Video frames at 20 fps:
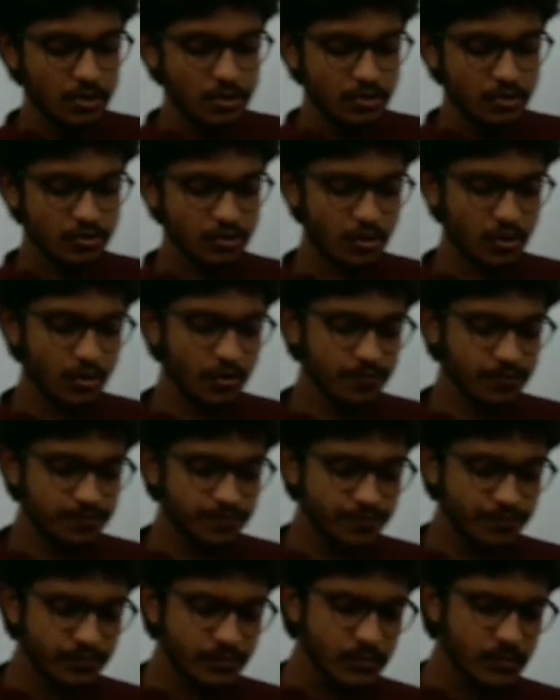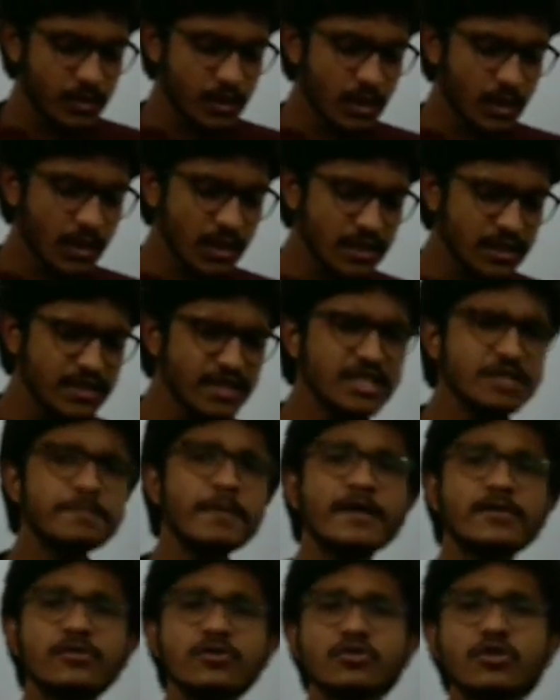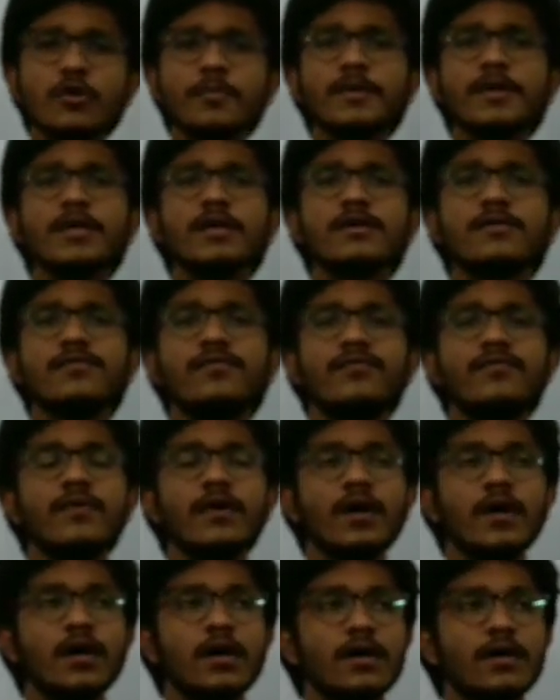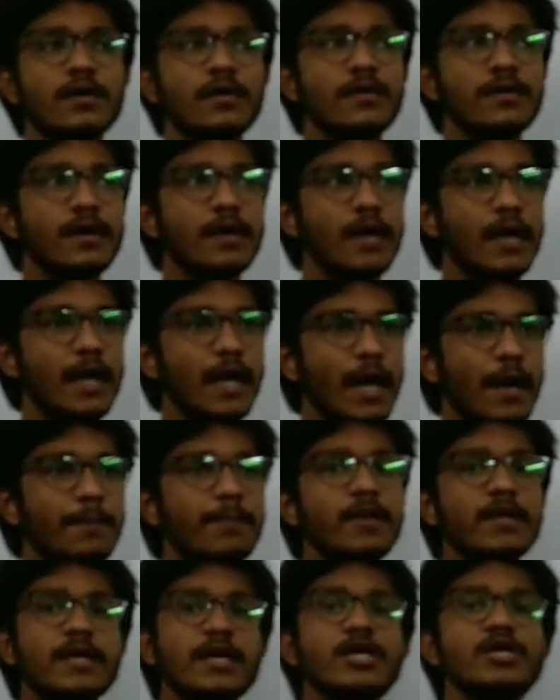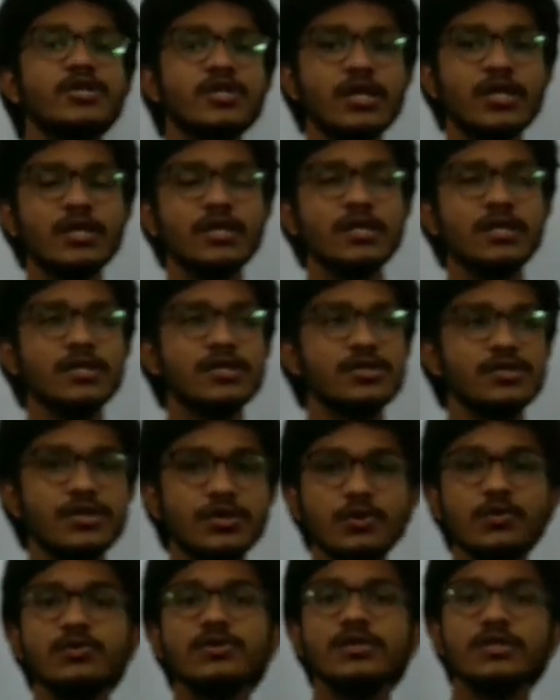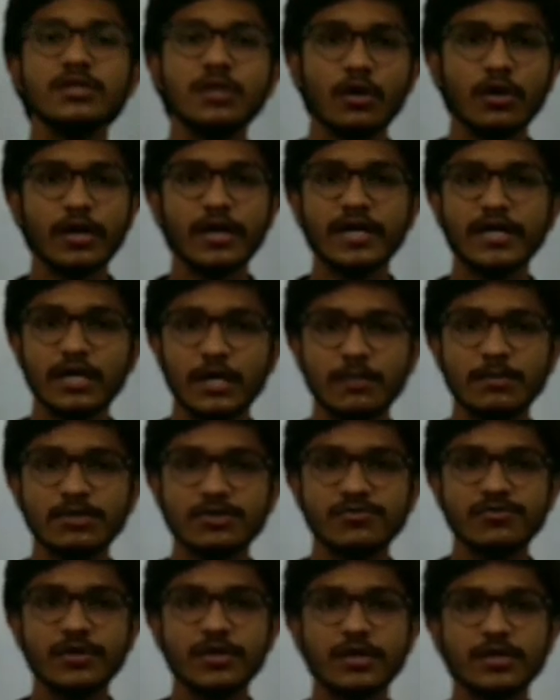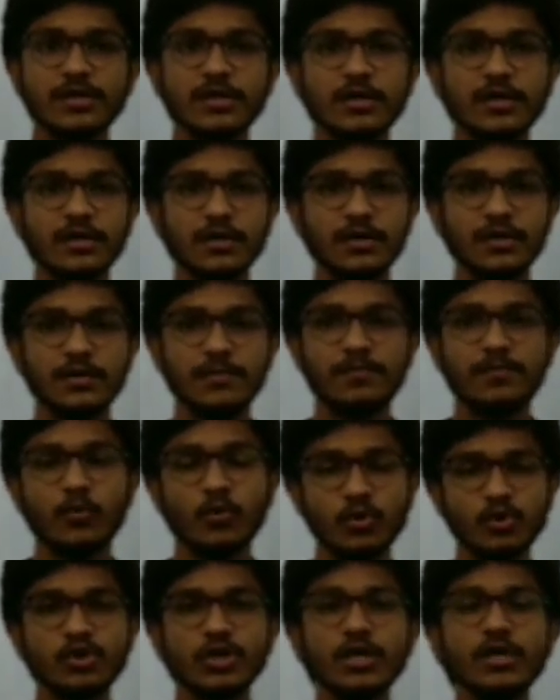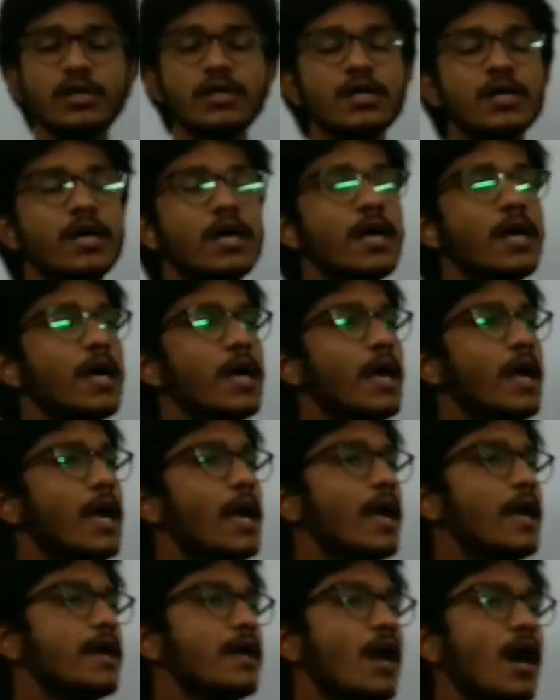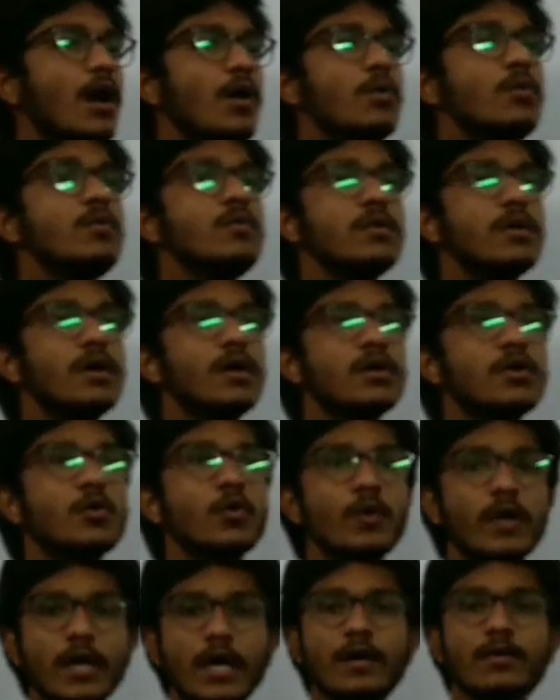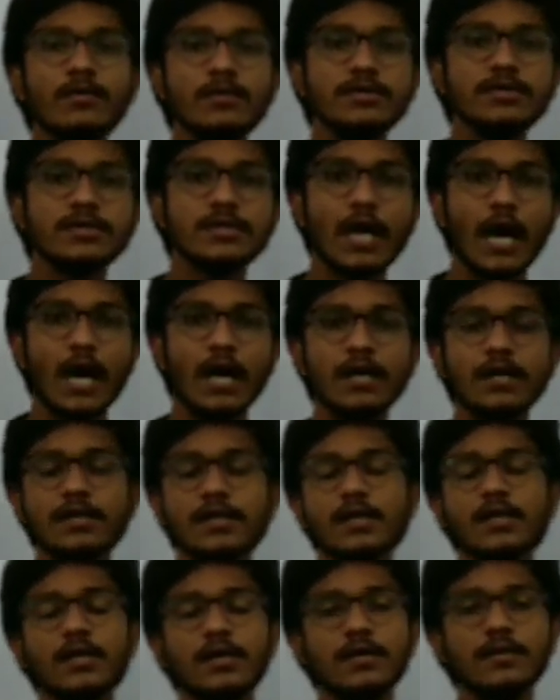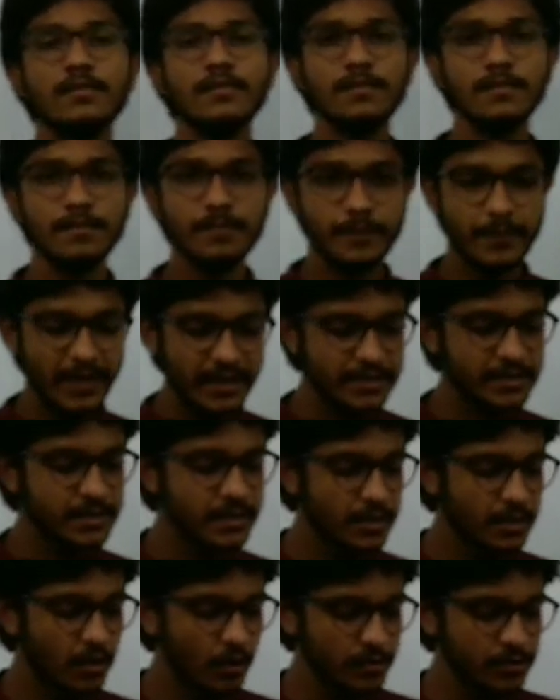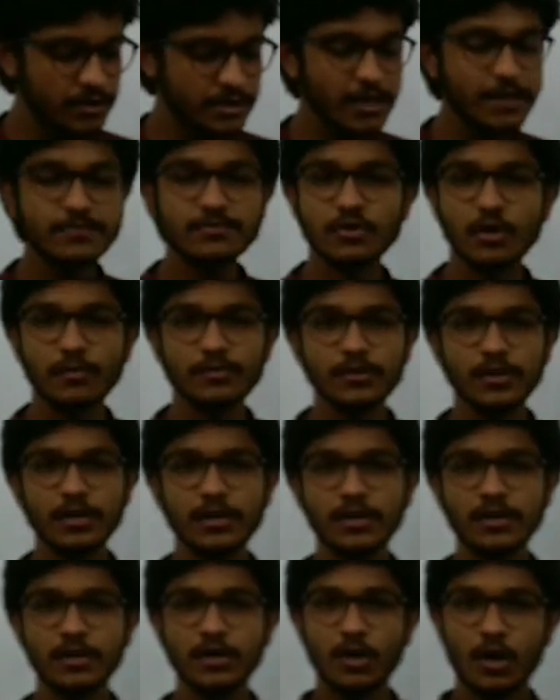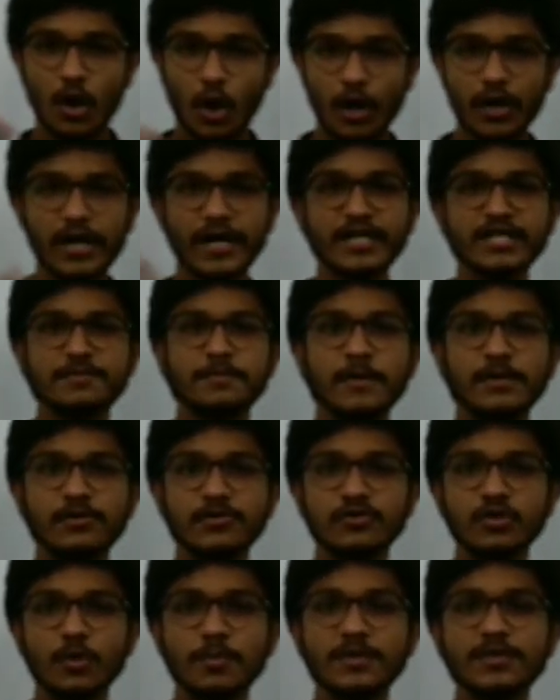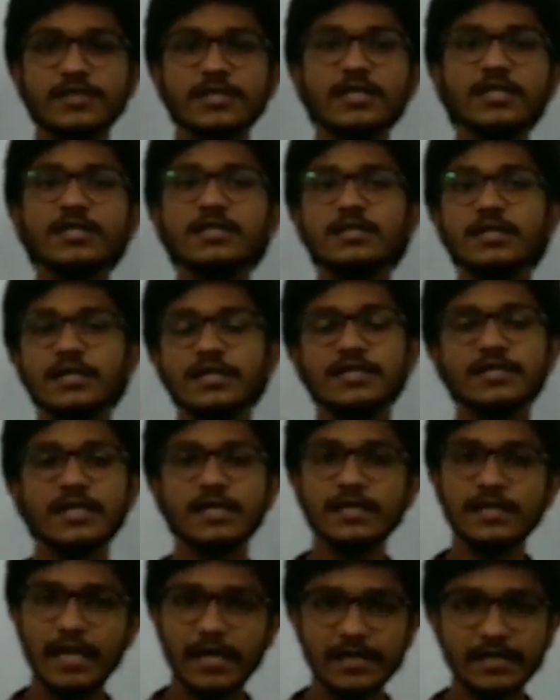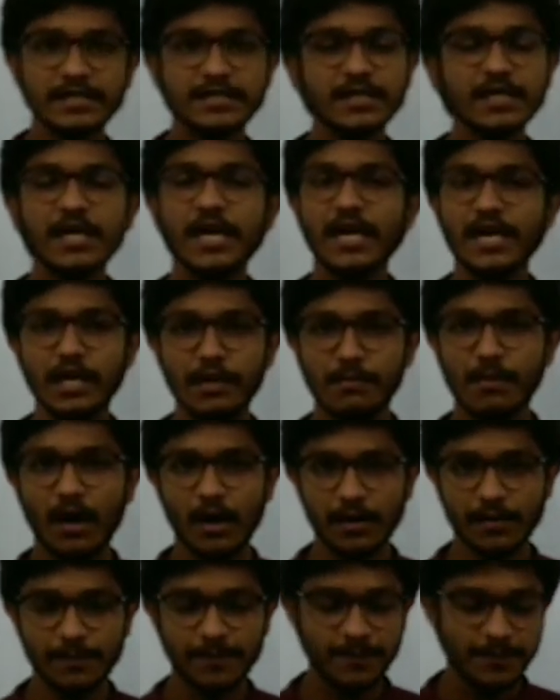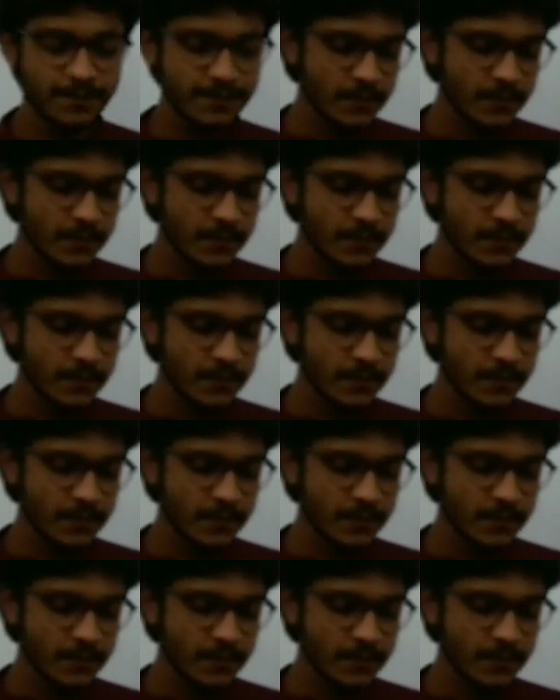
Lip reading: So the spectroscopic application is huge in the organic chemistry portion. And now today I will start the basic concepts of the organic spectroscopy series is the NMR.